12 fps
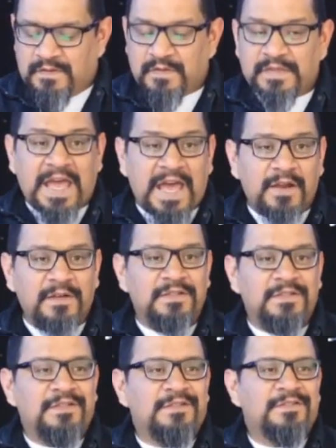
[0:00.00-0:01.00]
That
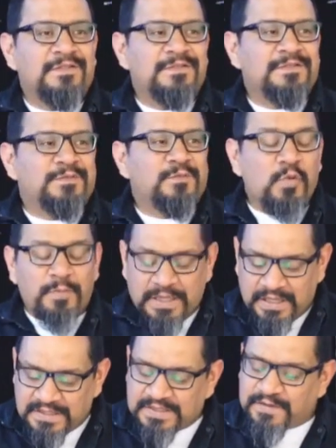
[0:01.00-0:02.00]
will
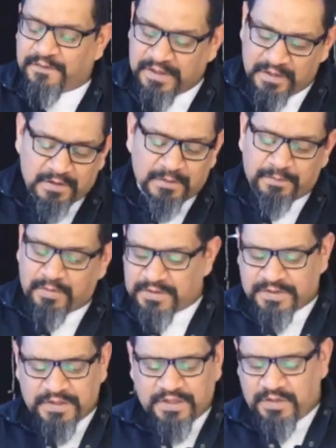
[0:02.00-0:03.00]
be severe
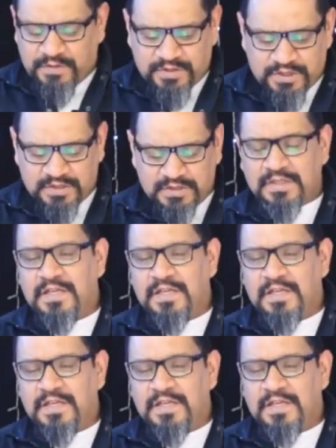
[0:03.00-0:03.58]
persecution.